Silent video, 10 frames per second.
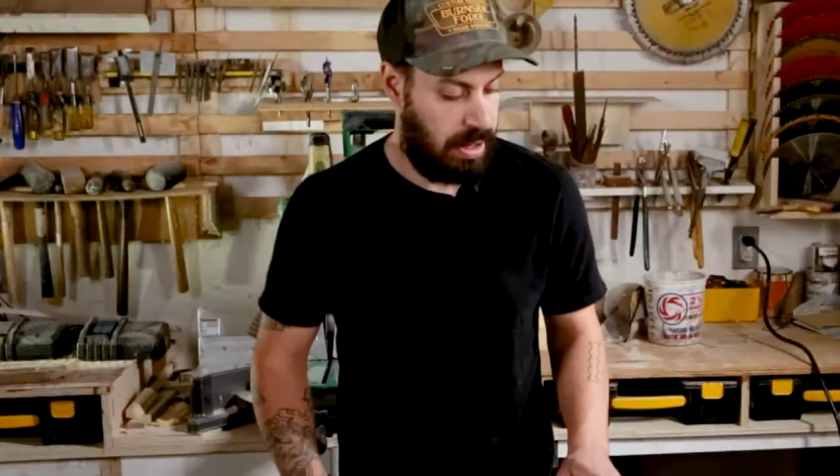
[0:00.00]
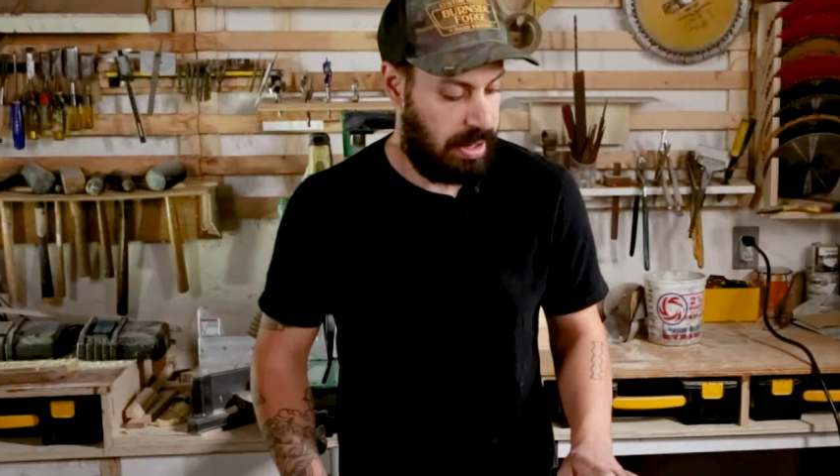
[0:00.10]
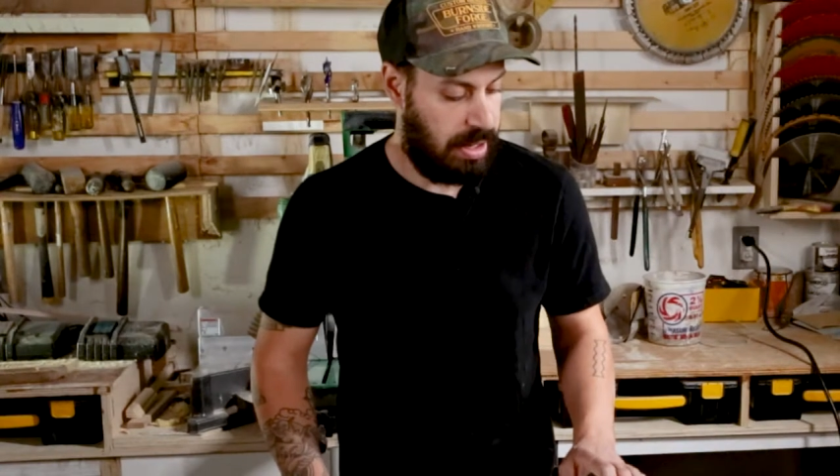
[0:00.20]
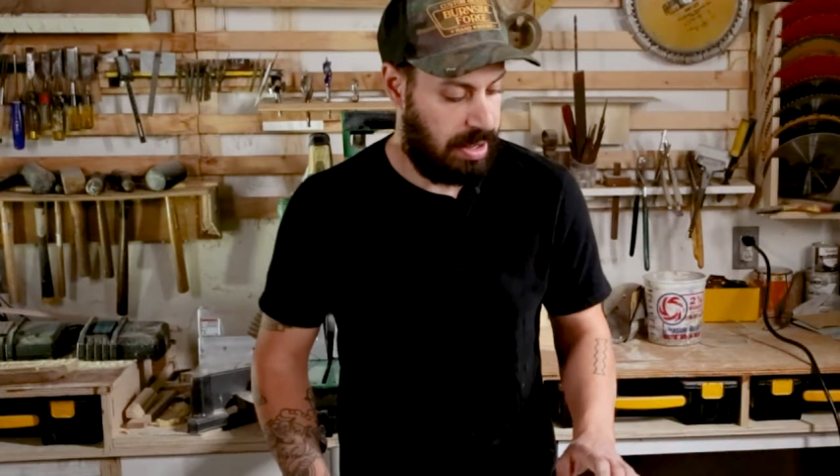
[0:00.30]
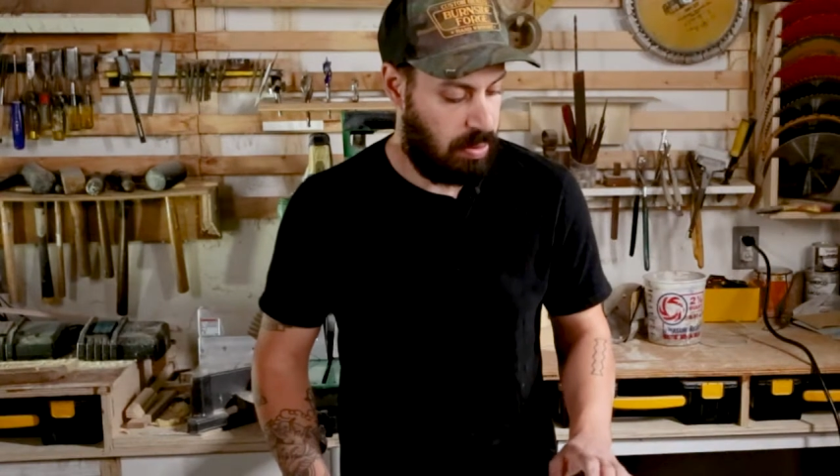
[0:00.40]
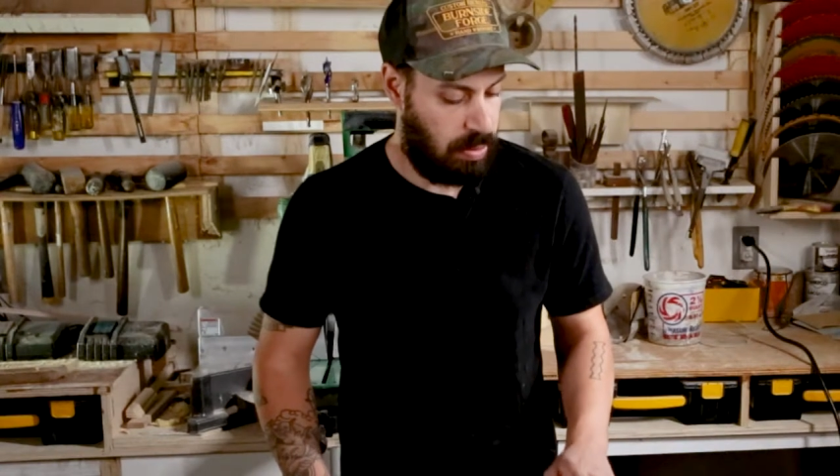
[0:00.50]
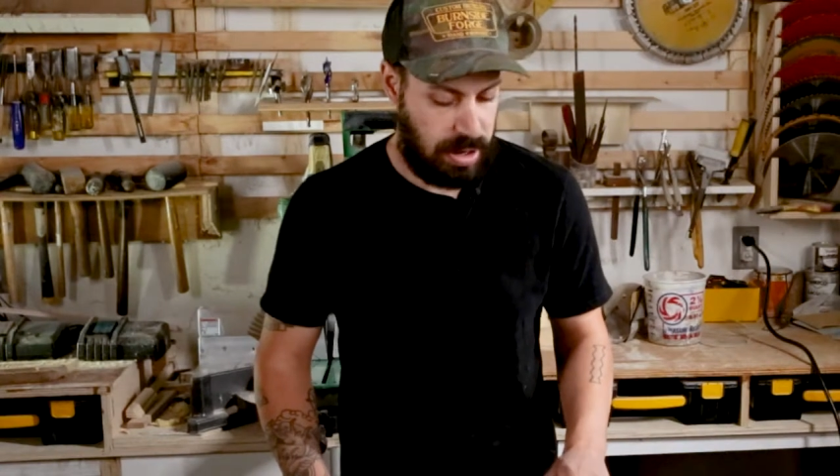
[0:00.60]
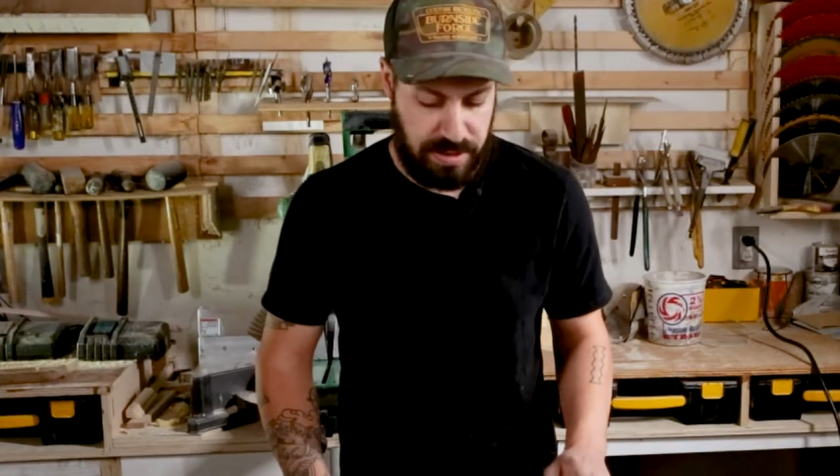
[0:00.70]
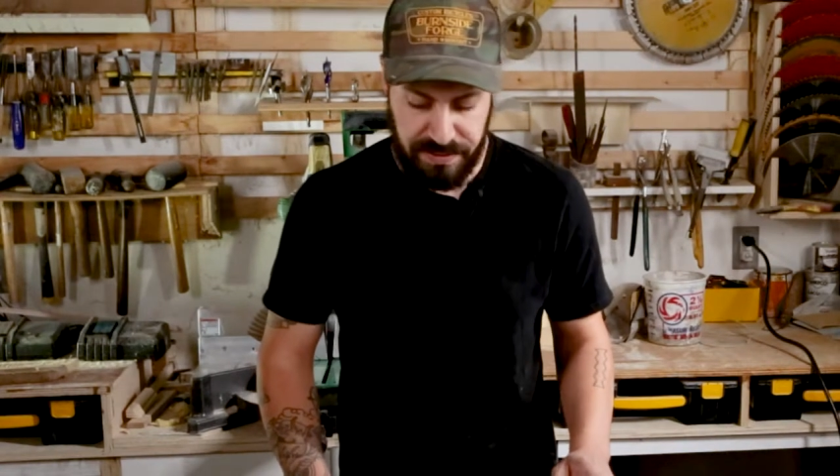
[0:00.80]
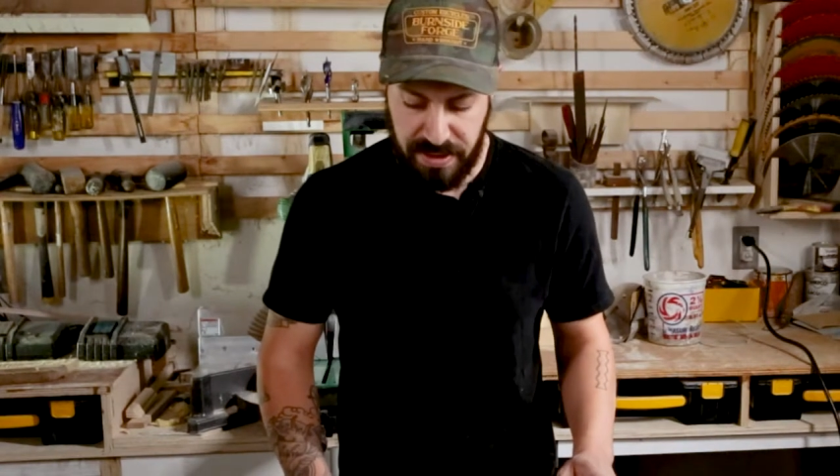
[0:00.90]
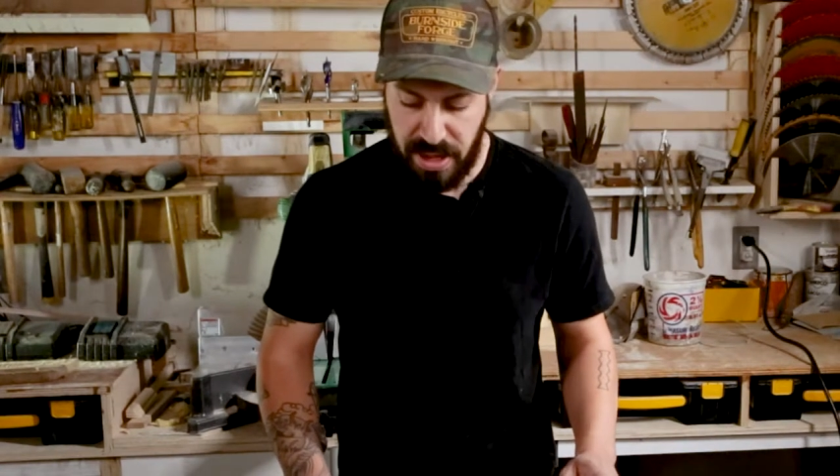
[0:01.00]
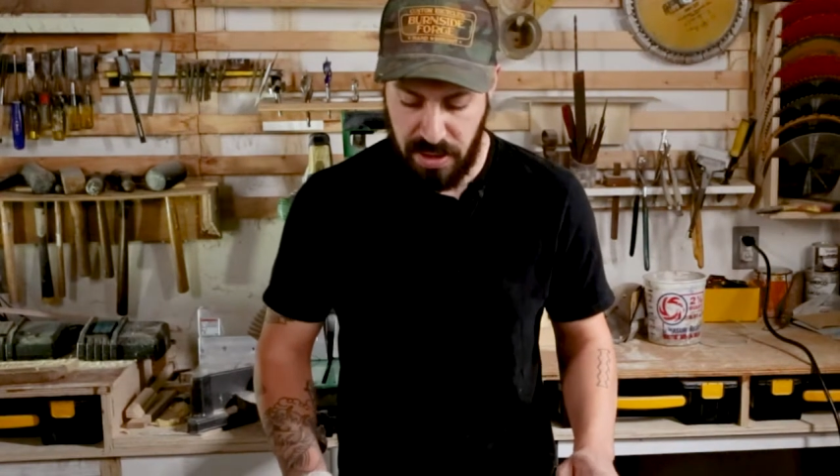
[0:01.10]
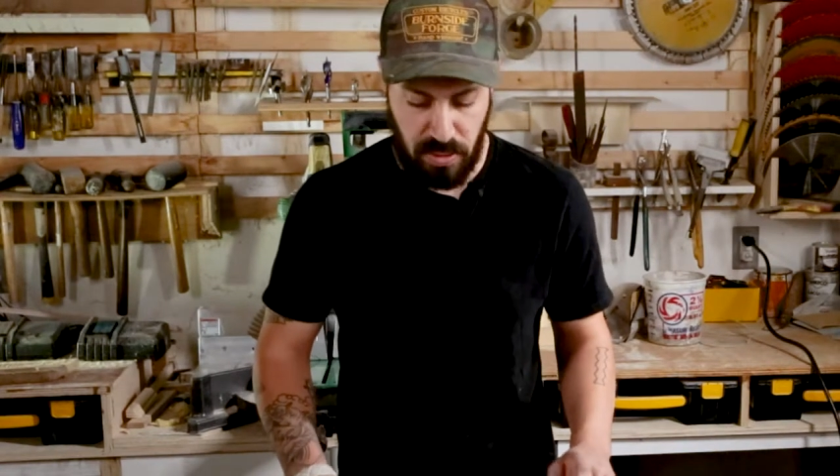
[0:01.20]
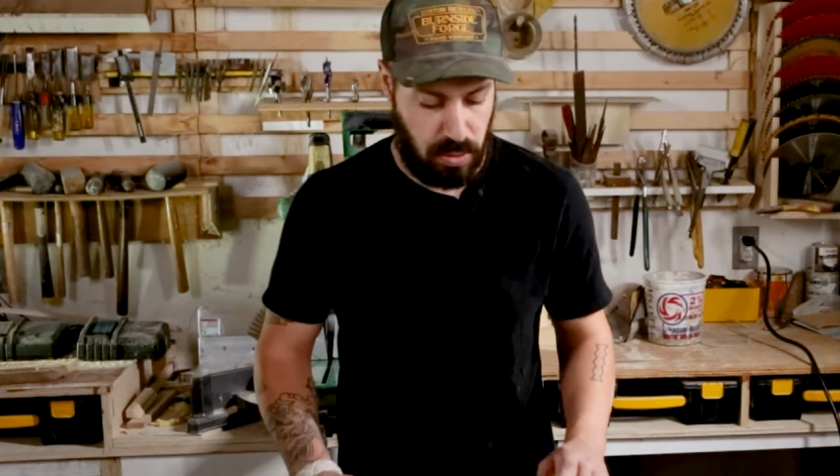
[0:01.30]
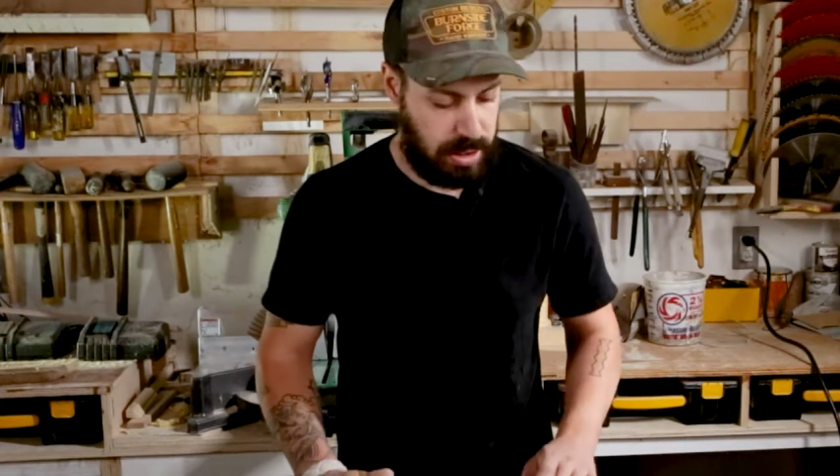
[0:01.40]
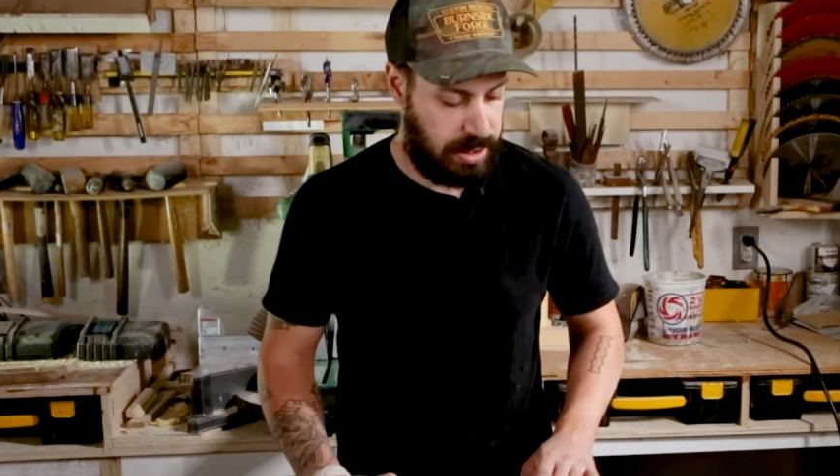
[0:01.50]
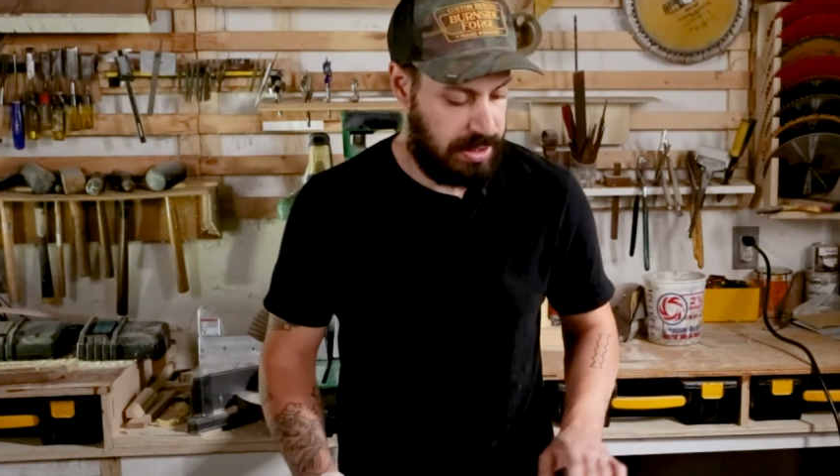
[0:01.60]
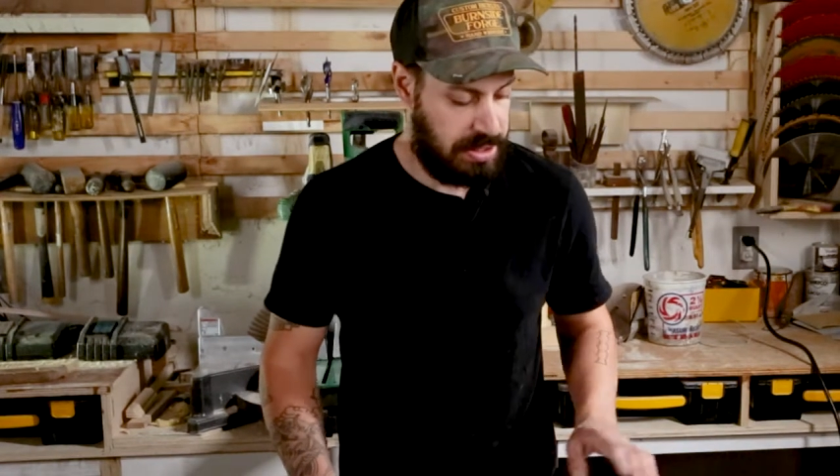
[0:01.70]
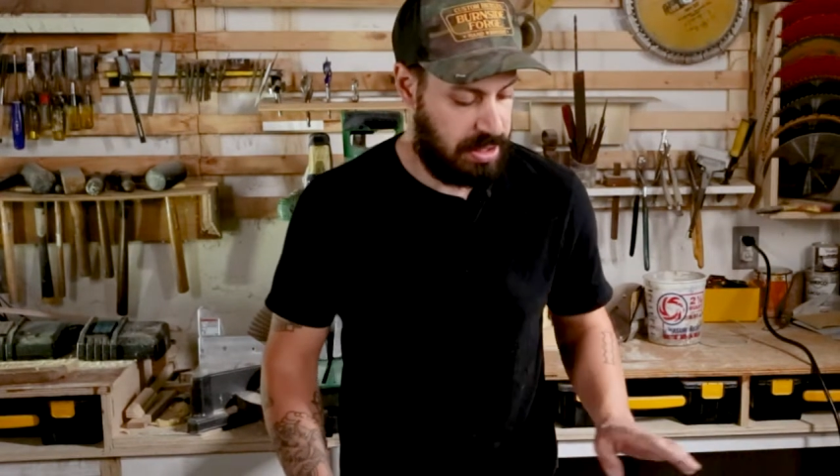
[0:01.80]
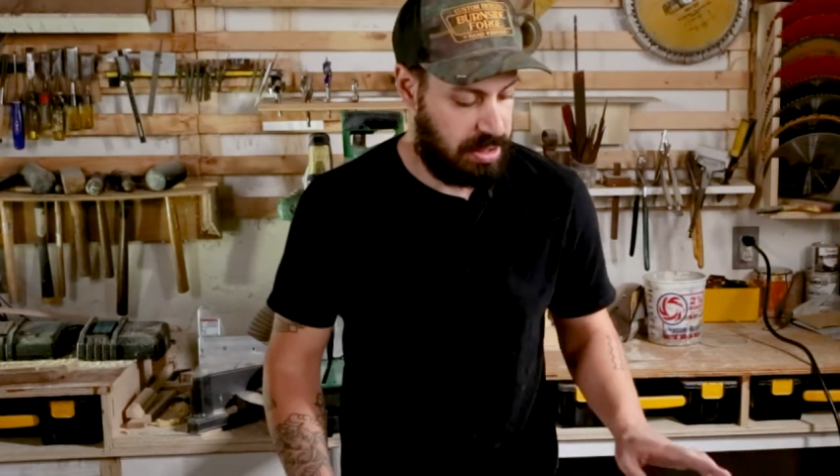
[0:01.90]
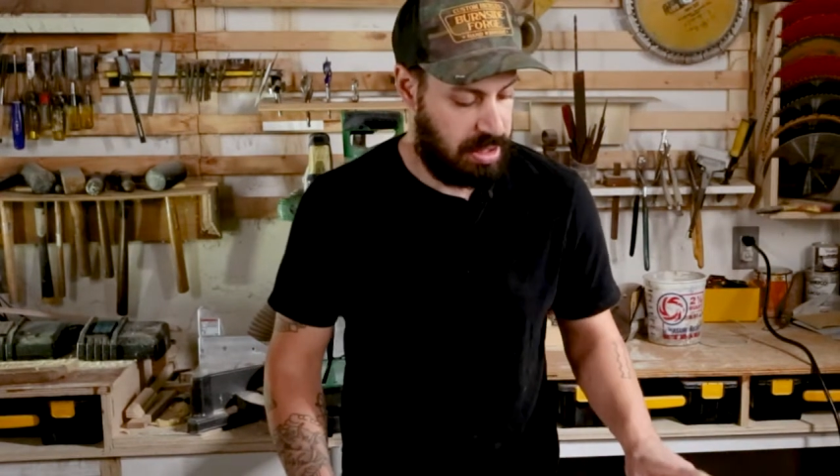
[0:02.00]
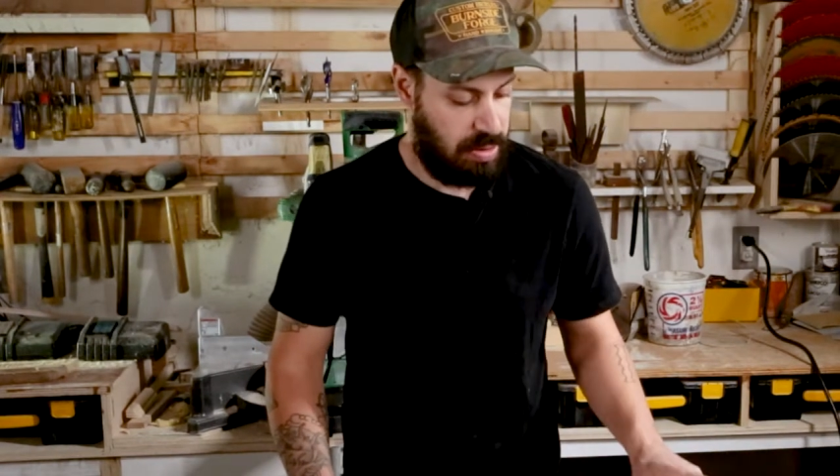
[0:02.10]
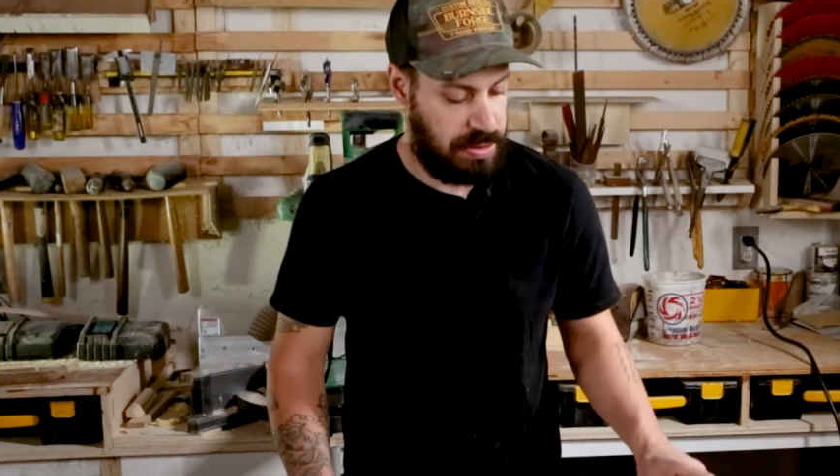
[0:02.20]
Uh, what I found was that there